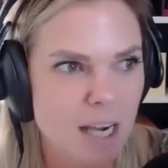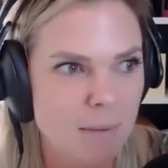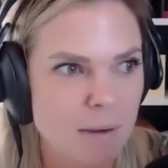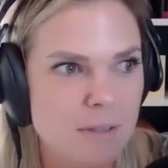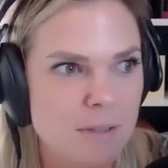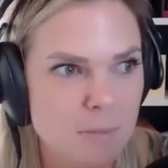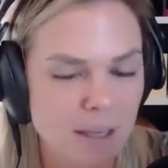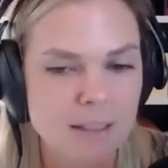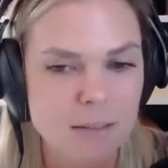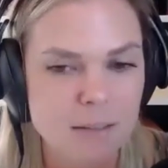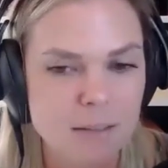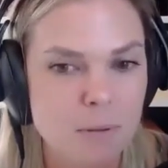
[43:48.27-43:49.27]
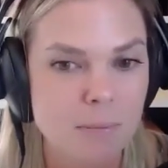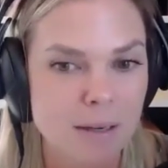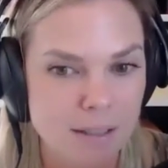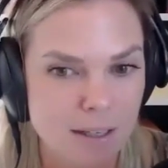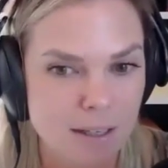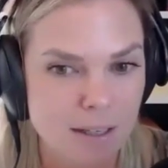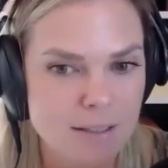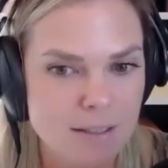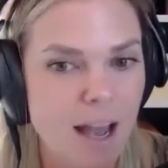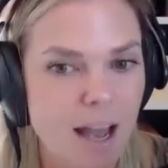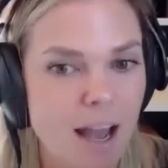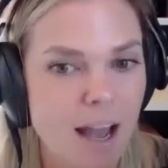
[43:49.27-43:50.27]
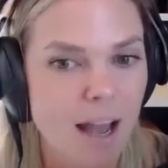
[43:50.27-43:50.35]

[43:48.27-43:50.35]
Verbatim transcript: one time i was playing in the pool with my kids